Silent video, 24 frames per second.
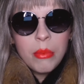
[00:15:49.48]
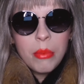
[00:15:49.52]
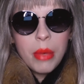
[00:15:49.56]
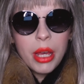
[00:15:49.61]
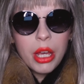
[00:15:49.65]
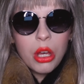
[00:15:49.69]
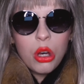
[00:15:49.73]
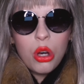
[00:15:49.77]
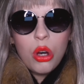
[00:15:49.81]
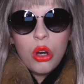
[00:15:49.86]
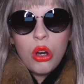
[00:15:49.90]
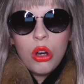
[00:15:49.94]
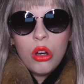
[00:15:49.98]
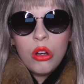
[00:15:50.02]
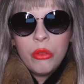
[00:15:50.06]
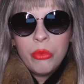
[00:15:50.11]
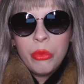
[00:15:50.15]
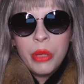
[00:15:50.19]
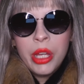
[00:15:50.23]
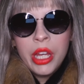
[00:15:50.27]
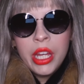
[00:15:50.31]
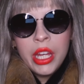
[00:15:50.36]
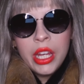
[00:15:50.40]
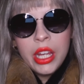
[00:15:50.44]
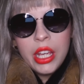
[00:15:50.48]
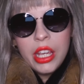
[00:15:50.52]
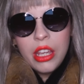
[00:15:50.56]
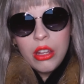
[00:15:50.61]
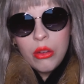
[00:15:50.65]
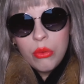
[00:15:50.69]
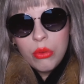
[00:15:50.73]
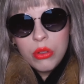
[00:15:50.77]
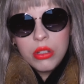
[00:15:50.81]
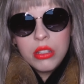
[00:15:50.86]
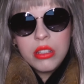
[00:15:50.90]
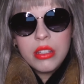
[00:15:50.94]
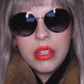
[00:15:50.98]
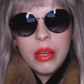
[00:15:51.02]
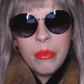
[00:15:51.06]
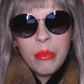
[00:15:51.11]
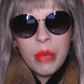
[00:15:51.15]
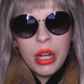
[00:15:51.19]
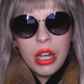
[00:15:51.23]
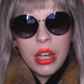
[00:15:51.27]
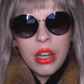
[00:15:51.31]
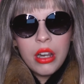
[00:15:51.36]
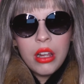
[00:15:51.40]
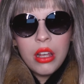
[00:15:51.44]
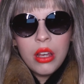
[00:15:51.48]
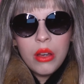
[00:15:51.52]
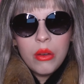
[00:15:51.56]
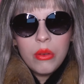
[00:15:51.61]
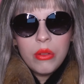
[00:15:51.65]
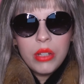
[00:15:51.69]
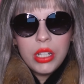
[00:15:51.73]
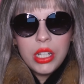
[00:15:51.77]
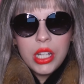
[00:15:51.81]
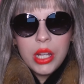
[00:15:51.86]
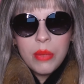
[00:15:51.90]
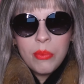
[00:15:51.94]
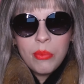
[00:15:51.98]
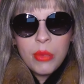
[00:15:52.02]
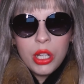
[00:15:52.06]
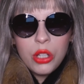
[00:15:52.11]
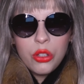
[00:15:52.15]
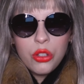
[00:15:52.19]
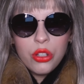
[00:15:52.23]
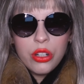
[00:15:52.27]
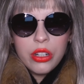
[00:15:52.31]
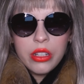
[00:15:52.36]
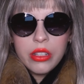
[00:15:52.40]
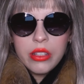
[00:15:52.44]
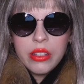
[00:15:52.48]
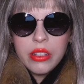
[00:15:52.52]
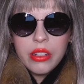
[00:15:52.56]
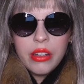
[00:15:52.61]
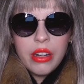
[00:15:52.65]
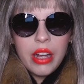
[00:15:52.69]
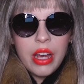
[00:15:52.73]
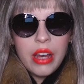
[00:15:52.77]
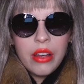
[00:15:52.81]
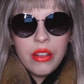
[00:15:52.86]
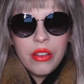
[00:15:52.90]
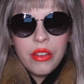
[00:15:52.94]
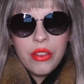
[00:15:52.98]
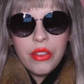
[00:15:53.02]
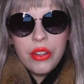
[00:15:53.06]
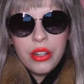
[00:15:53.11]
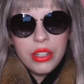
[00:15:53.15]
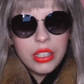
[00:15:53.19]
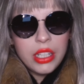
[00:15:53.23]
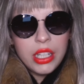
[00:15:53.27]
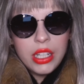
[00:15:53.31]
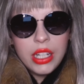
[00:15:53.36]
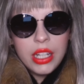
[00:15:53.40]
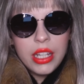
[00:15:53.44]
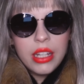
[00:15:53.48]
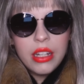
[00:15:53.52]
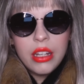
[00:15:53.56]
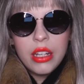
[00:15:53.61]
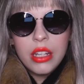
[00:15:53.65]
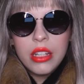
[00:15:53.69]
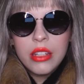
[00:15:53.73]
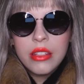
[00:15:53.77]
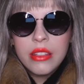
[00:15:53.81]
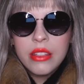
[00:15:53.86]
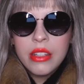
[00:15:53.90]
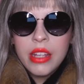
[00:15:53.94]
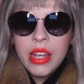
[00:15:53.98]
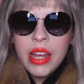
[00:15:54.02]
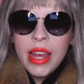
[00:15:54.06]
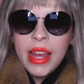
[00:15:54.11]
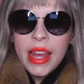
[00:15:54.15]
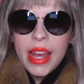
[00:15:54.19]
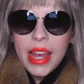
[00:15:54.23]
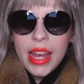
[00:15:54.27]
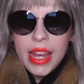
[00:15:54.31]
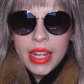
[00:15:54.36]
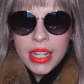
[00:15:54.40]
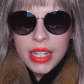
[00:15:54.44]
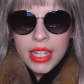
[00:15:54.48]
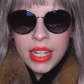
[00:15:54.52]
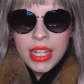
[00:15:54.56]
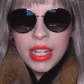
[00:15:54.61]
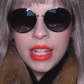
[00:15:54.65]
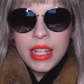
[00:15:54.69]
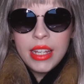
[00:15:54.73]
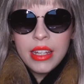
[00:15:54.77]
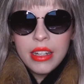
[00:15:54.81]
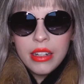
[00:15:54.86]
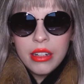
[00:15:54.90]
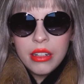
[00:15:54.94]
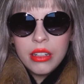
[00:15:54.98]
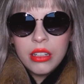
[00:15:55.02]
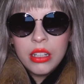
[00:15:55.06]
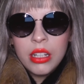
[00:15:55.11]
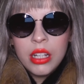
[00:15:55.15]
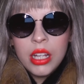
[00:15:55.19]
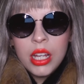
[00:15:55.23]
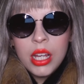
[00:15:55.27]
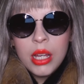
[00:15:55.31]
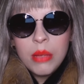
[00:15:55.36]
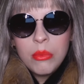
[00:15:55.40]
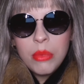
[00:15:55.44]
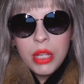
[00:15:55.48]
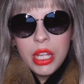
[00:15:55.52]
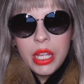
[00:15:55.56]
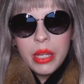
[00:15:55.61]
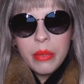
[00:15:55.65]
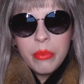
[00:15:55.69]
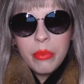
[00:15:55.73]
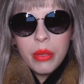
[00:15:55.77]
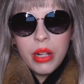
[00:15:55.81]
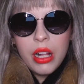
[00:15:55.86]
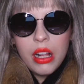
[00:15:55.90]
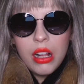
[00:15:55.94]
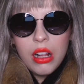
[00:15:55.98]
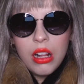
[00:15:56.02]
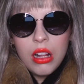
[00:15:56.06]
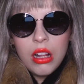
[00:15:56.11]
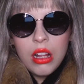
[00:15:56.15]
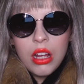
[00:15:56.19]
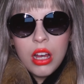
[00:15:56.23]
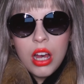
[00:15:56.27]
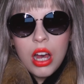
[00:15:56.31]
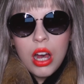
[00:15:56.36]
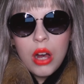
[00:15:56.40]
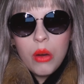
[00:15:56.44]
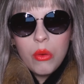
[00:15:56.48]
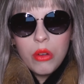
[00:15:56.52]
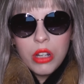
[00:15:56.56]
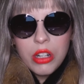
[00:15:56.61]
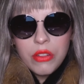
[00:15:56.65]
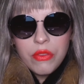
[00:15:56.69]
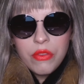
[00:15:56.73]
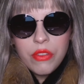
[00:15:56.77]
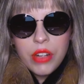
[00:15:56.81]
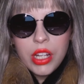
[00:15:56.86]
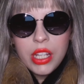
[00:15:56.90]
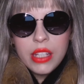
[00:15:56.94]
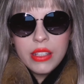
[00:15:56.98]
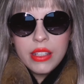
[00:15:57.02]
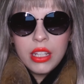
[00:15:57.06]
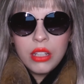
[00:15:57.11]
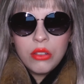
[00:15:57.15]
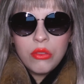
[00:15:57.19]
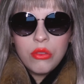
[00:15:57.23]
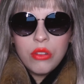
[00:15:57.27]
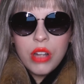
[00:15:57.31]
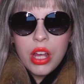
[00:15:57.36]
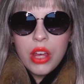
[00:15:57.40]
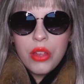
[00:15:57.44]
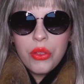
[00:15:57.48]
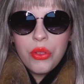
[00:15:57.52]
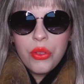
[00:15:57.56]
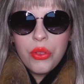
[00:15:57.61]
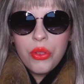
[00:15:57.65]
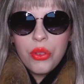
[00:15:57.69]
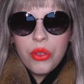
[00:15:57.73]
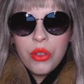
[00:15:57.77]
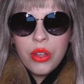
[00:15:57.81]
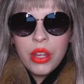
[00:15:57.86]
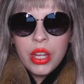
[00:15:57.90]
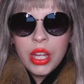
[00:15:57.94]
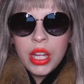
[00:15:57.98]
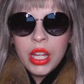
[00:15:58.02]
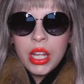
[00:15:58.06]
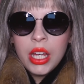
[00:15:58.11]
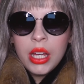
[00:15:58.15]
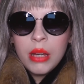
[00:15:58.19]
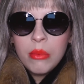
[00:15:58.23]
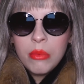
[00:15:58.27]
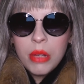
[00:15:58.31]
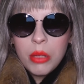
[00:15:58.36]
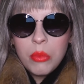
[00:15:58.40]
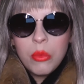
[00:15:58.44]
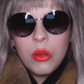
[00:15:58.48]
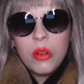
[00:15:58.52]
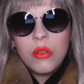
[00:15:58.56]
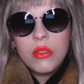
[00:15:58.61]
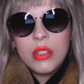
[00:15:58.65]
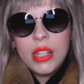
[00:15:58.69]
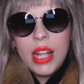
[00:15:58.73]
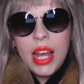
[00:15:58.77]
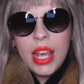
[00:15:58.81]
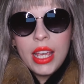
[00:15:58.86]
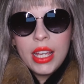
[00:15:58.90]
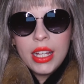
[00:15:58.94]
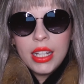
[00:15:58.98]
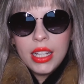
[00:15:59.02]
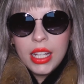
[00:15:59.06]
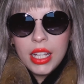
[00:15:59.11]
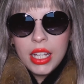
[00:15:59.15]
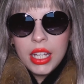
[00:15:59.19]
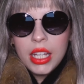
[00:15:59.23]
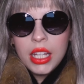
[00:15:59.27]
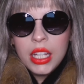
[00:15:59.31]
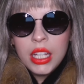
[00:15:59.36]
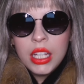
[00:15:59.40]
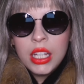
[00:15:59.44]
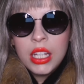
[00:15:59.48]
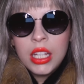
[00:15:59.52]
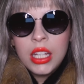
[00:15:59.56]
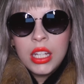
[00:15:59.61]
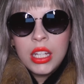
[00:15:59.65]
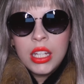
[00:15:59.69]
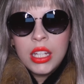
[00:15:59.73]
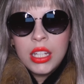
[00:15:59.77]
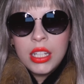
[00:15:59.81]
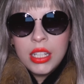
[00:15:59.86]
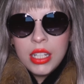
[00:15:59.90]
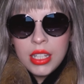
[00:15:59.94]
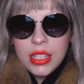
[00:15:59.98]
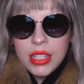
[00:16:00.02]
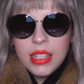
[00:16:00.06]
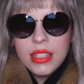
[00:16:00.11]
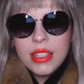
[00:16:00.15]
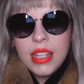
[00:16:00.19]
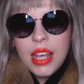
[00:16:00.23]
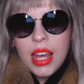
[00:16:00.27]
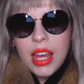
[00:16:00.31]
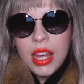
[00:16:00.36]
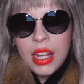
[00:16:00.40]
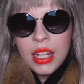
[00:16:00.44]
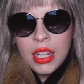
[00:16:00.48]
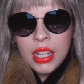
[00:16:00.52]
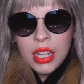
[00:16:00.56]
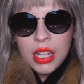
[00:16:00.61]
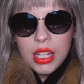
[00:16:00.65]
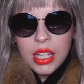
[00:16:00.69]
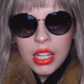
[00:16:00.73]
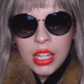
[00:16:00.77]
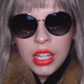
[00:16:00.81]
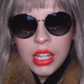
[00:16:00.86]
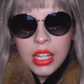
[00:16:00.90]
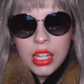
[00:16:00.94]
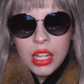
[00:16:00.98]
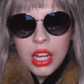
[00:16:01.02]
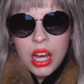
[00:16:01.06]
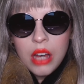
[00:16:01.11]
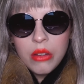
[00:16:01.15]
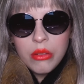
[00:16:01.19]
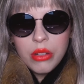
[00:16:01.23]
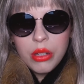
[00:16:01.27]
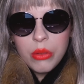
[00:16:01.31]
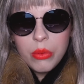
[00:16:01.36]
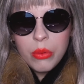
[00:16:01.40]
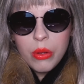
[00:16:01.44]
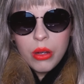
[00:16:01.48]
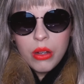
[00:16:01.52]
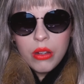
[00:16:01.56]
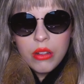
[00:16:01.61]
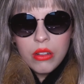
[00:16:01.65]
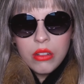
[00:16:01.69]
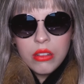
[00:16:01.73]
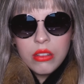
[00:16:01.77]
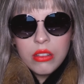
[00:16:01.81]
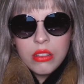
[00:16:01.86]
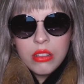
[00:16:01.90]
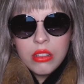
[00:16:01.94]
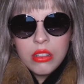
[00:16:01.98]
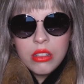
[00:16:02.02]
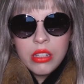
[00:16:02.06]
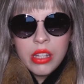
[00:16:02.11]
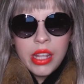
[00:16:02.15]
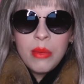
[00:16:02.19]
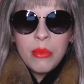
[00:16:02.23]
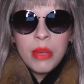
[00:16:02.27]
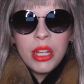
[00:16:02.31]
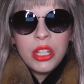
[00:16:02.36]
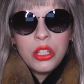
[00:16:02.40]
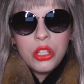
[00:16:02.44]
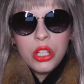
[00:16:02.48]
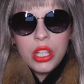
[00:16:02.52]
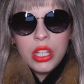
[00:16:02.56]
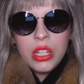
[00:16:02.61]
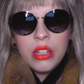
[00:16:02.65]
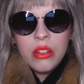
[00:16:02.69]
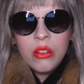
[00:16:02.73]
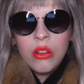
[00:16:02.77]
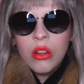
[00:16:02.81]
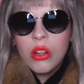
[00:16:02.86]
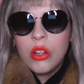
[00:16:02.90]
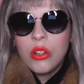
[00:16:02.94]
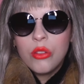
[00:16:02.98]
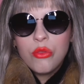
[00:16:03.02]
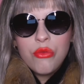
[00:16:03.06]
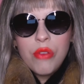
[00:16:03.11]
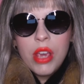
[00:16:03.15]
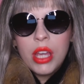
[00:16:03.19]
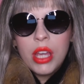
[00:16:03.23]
Back home, it was summer with temperatures around 30 degrees, and here, people were freezing to death. But most likely, that's exactly how it was. Imagine cold